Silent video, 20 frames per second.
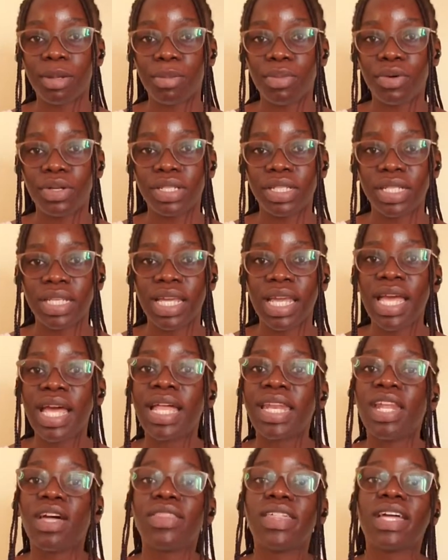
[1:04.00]
body.
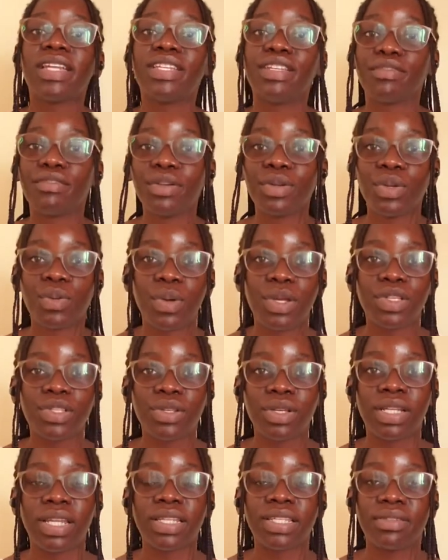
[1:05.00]
Now there are different ways to
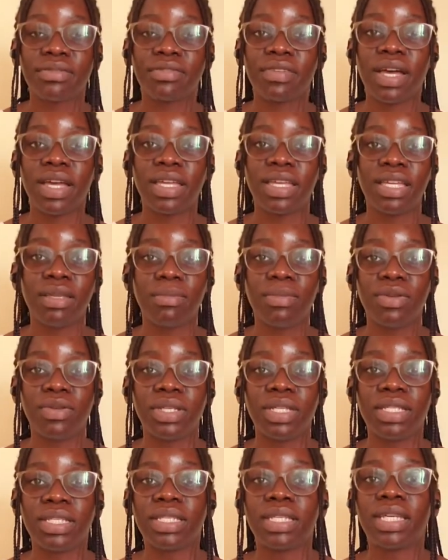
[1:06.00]
classify
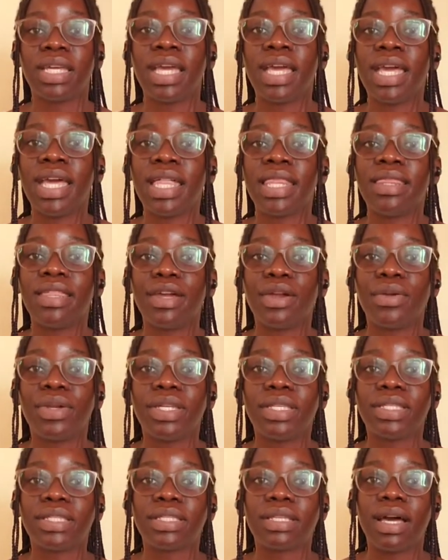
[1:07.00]
immunity. There
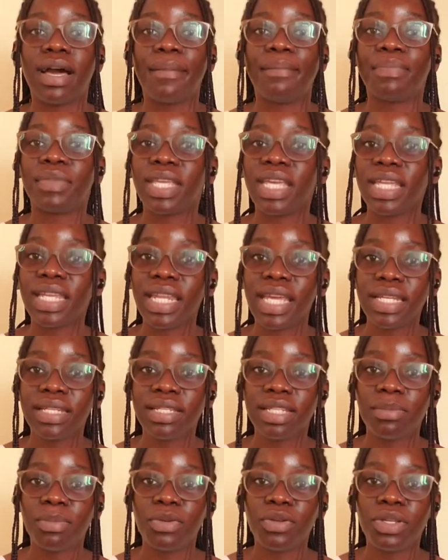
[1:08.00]
is innate
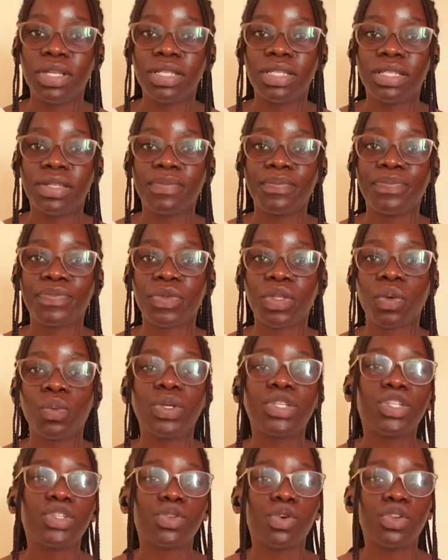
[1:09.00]
immunity,
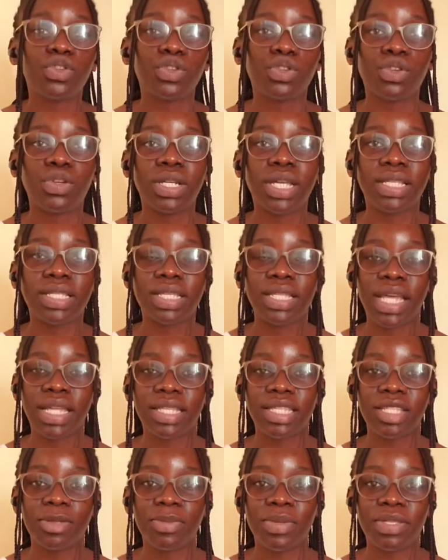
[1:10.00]
which is also known as
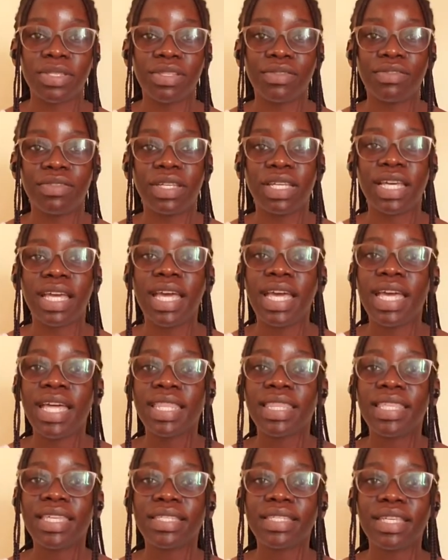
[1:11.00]
non-specific.
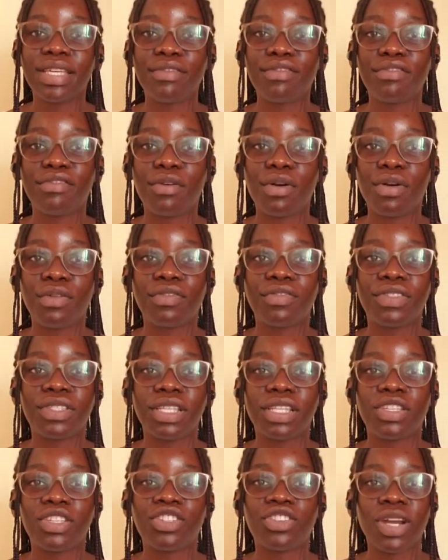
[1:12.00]
This involves
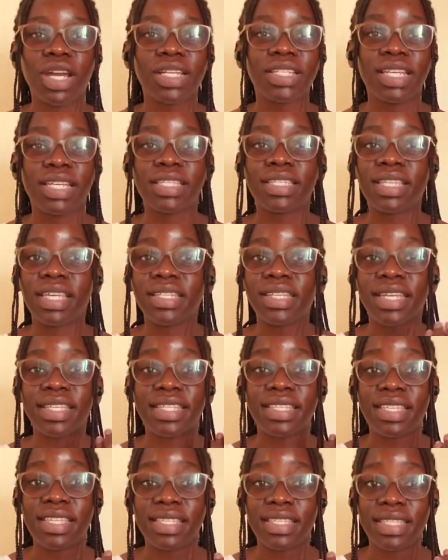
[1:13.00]
structures such
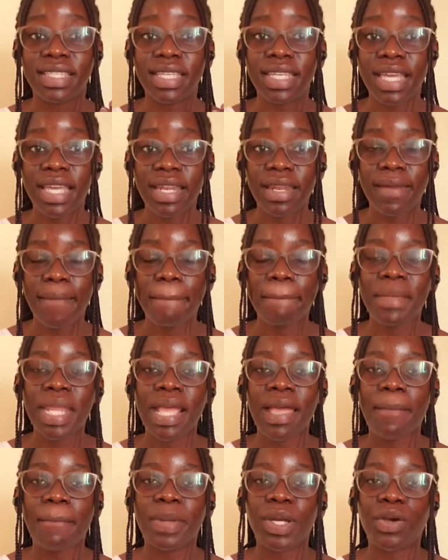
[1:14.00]
as the skin
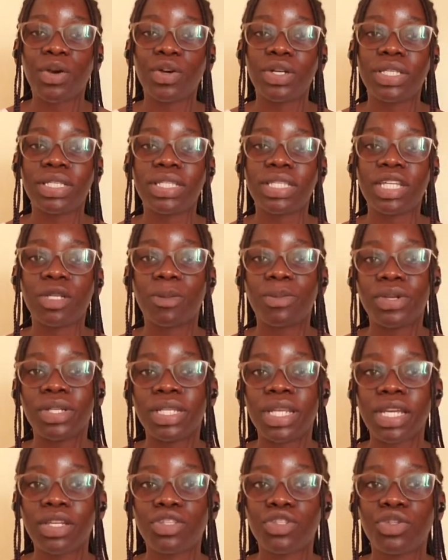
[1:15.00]
because it
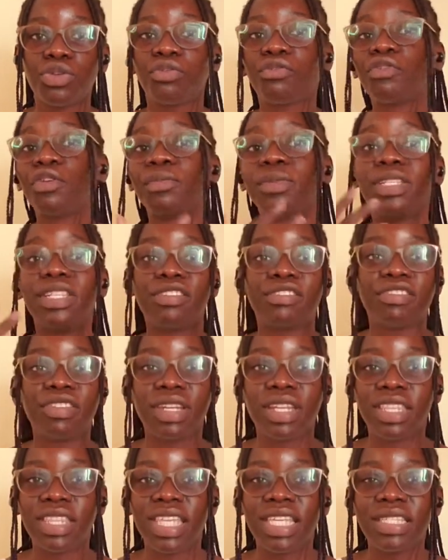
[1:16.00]
protects you from
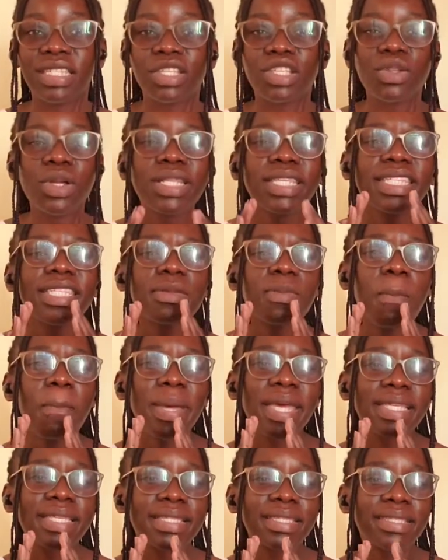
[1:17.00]
different things. It's not
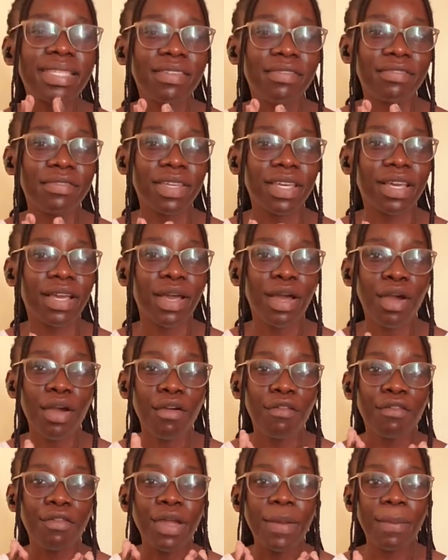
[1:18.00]
specific
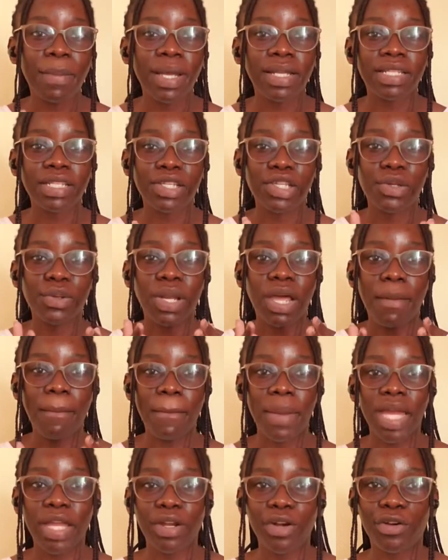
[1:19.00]
for a particular
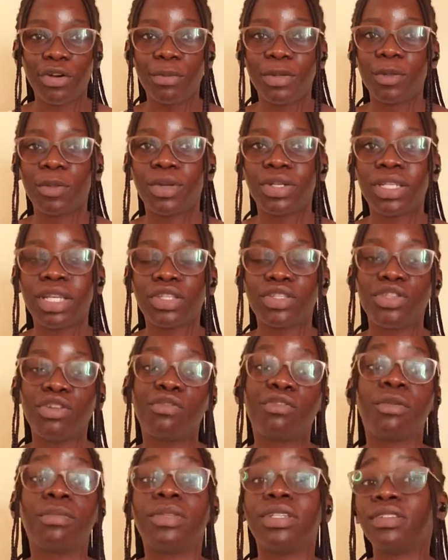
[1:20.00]
microbe, it protects you
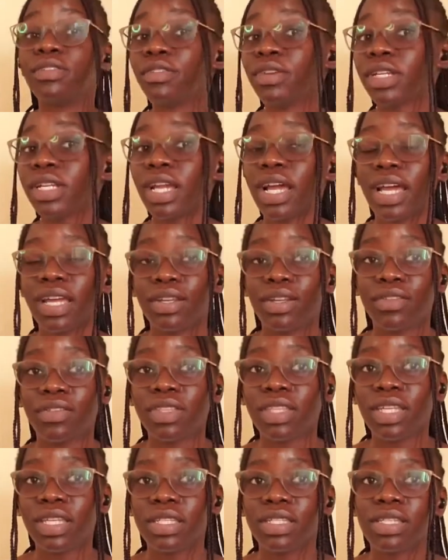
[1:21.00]
from different kind of
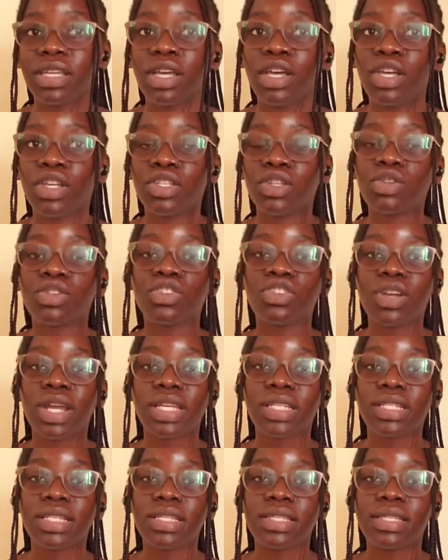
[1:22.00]
things. So
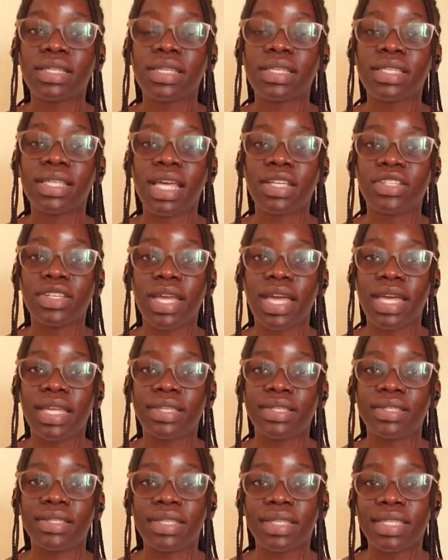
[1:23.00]
structures such
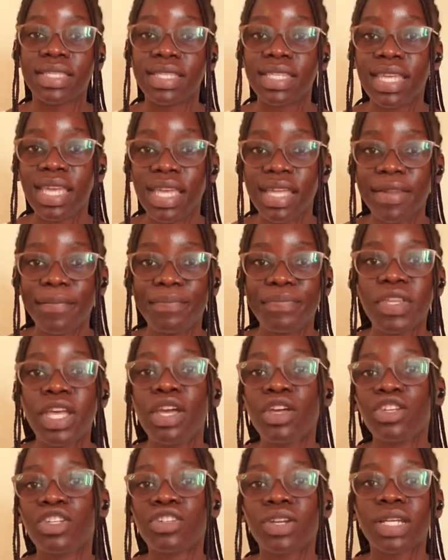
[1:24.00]
as the skin,
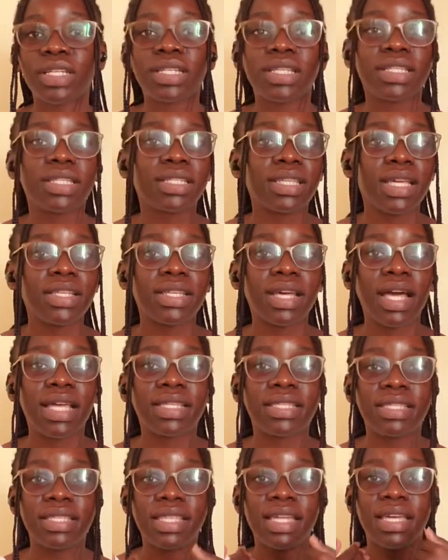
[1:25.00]
structures such
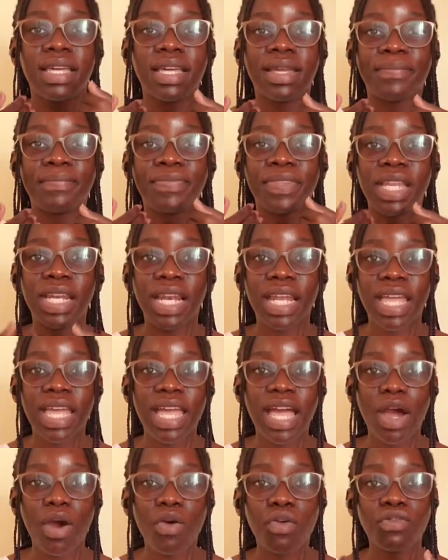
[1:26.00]
as the
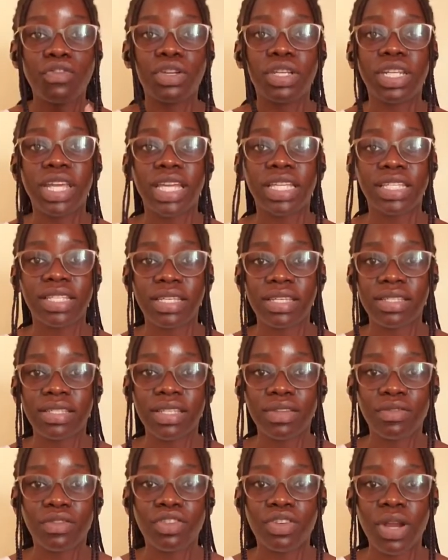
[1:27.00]
layer of your
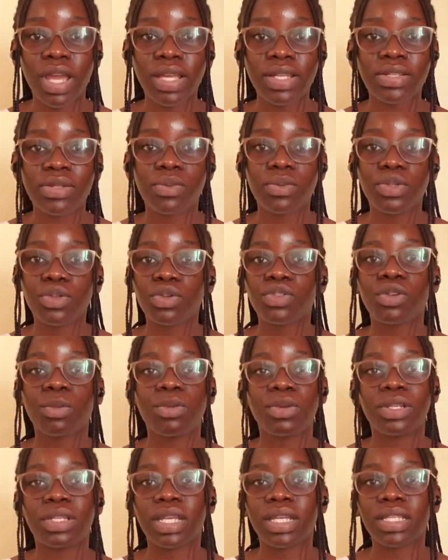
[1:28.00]
digestive tract, which also
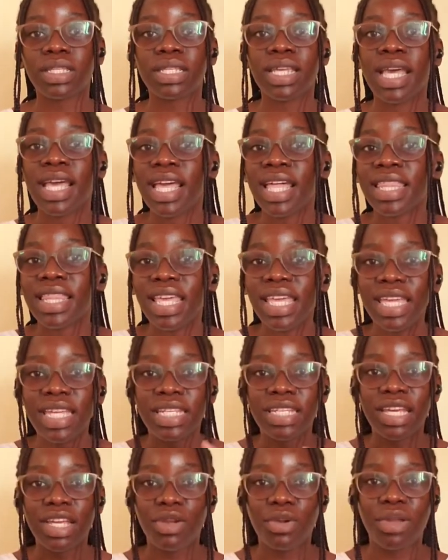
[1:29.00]
protects the
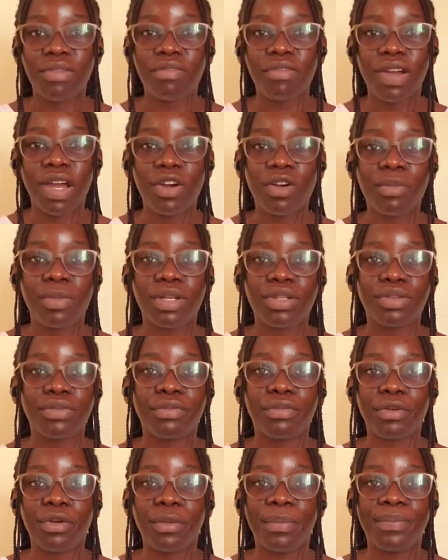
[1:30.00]
internal environment
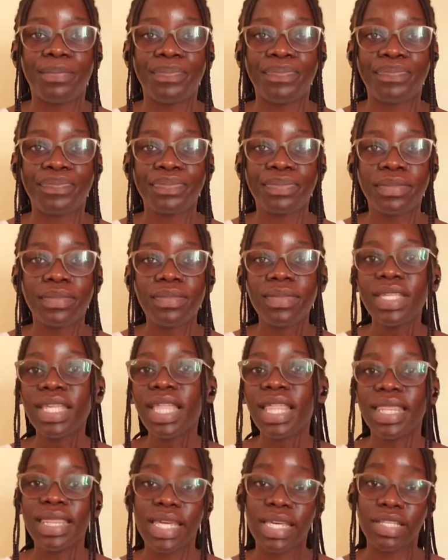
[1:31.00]
from
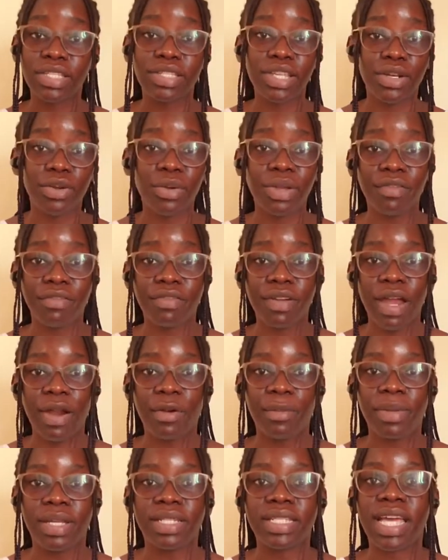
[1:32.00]
the external
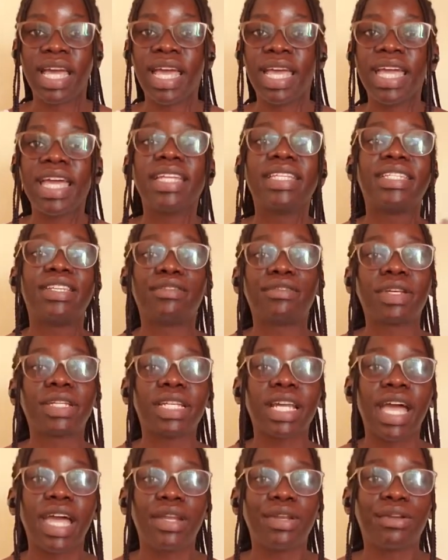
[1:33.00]
environment, and different
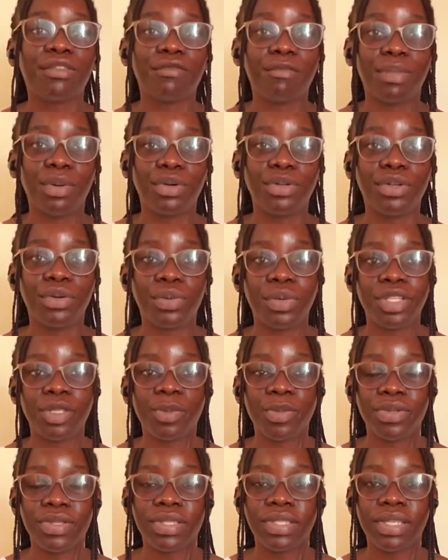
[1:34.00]
kind of body
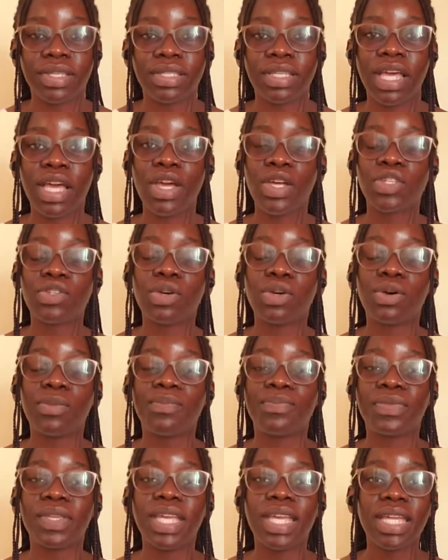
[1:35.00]
responses.
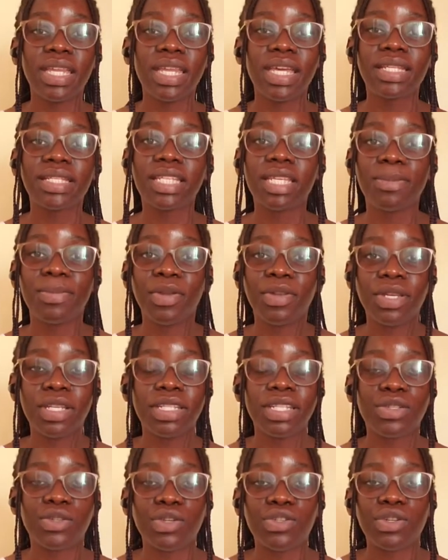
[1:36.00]
So innate immunity
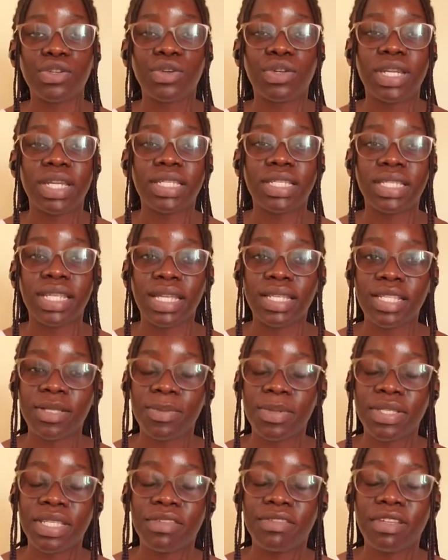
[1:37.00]
is also known as
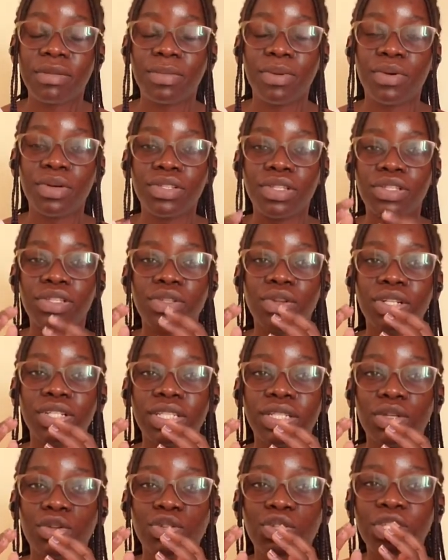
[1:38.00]
non-specific because it's not
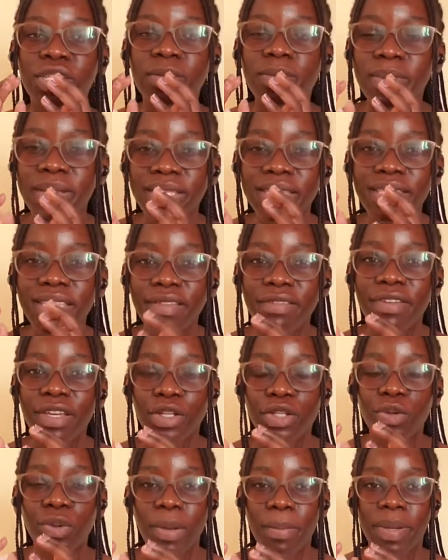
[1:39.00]

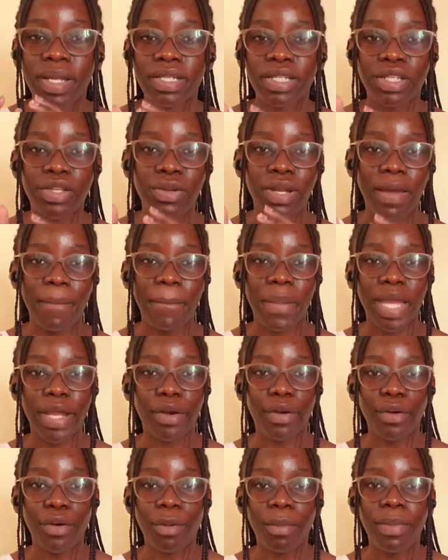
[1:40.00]
specific to a particular
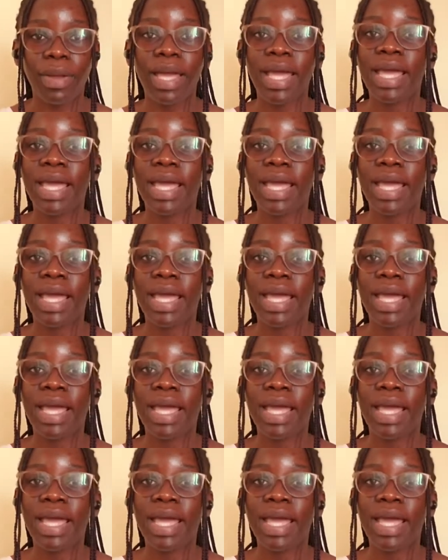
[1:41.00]
microbe.